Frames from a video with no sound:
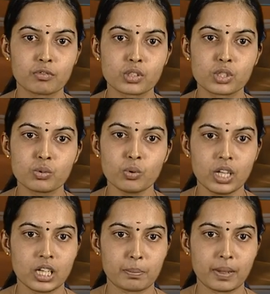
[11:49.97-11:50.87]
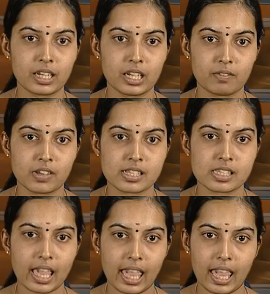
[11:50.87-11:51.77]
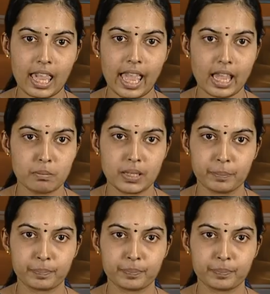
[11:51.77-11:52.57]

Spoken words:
for two independent events A and B.